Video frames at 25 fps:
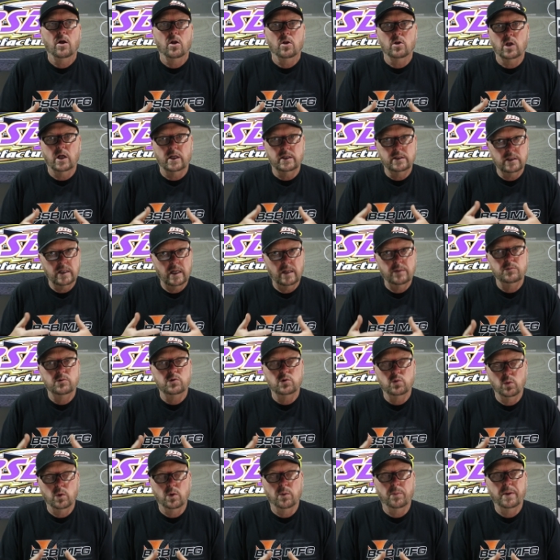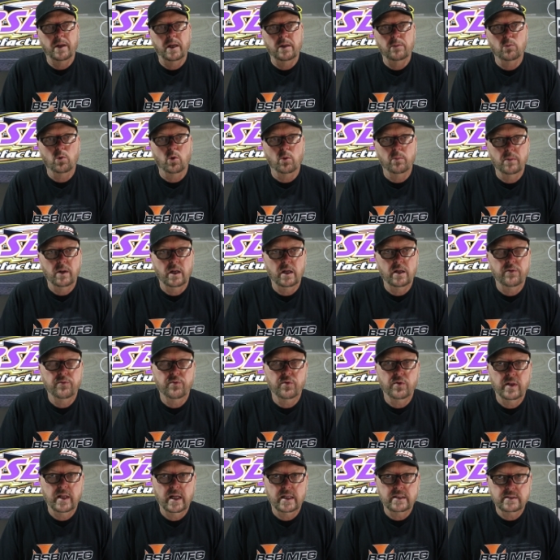A lot of times you will pay more money
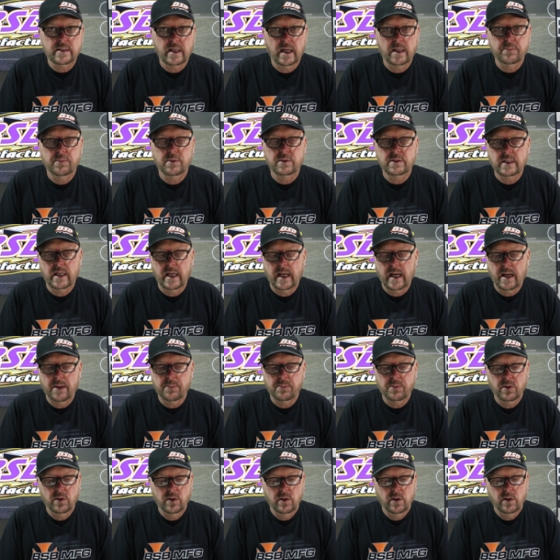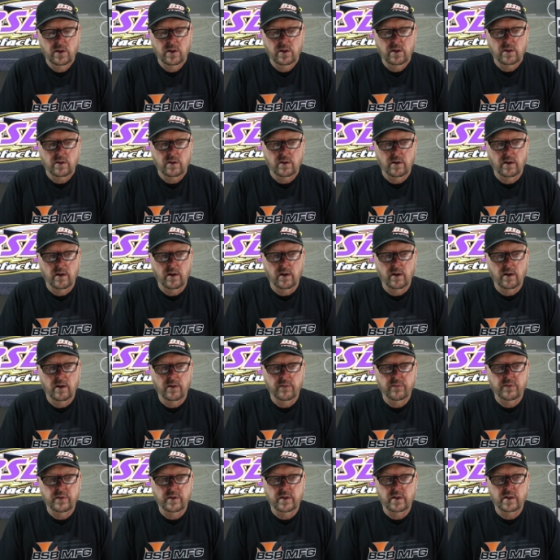for that type of tap
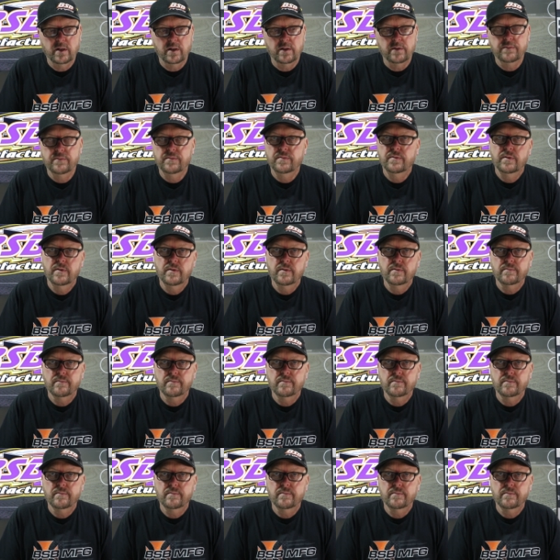uh, than